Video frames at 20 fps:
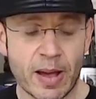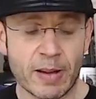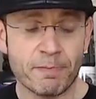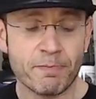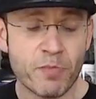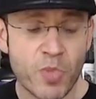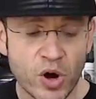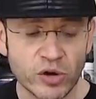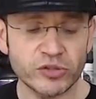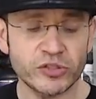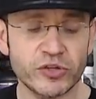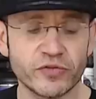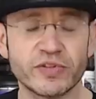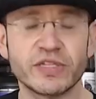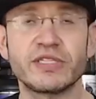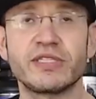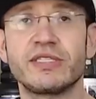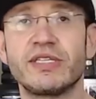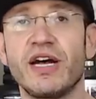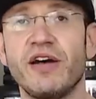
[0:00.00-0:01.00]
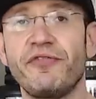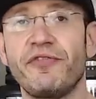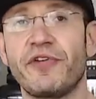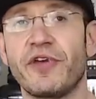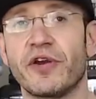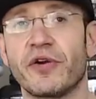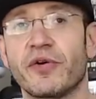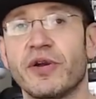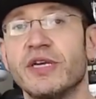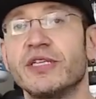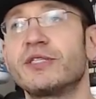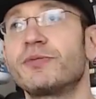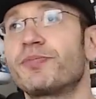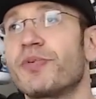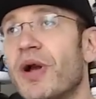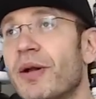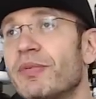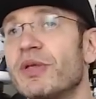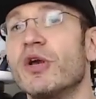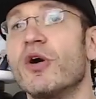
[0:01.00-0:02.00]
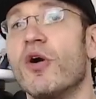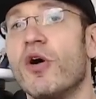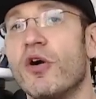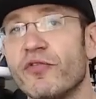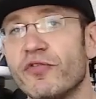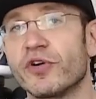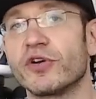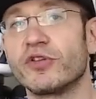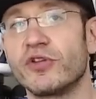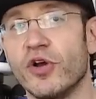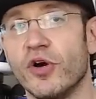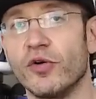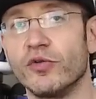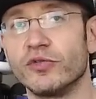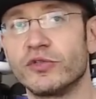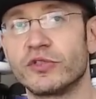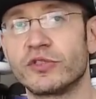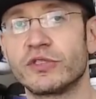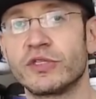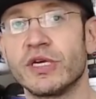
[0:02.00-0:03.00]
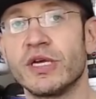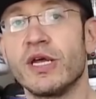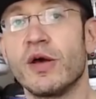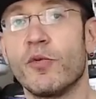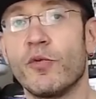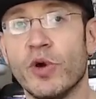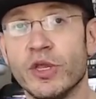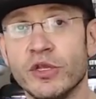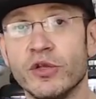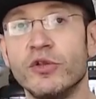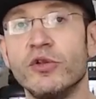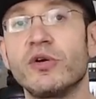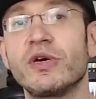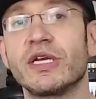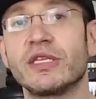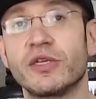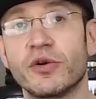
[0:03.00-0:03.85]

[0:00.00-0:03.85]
Most of the stuff here is probably overdosed when you look at